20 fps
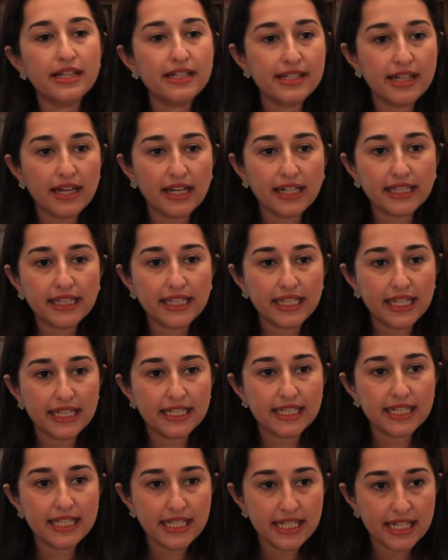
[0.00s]
is said and done at the
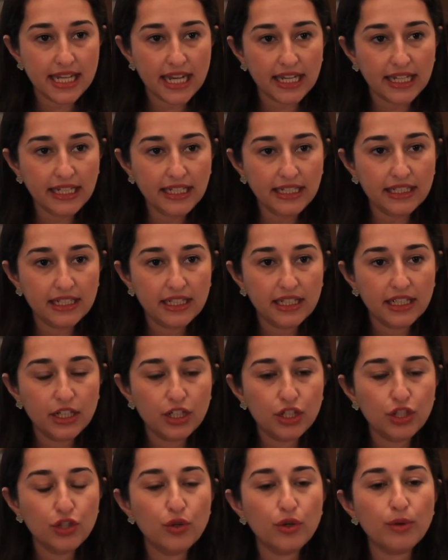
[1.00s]
end of the day,
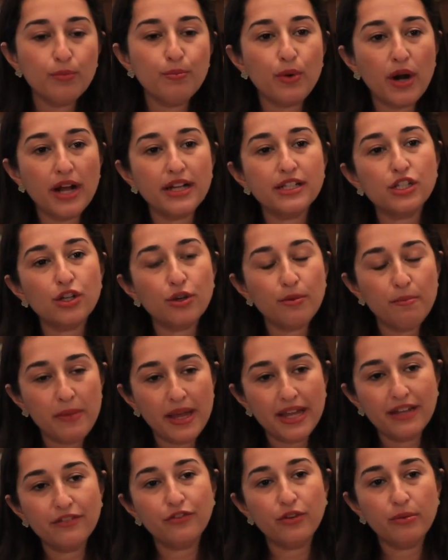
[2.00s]
your breasts are
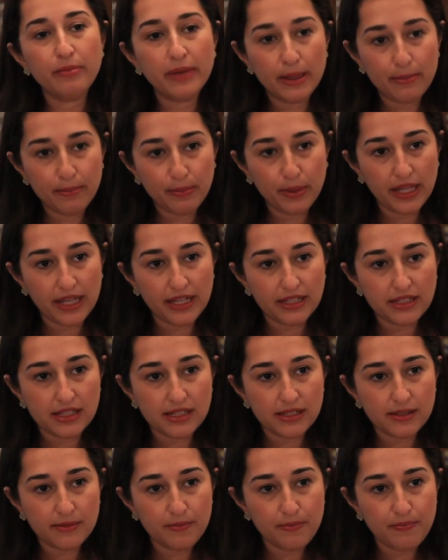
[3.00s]
made from
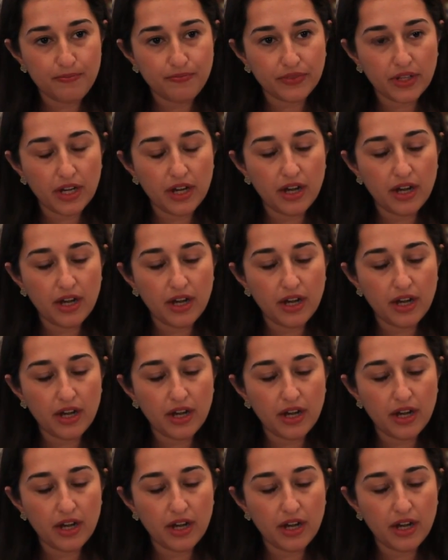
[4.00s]
implants.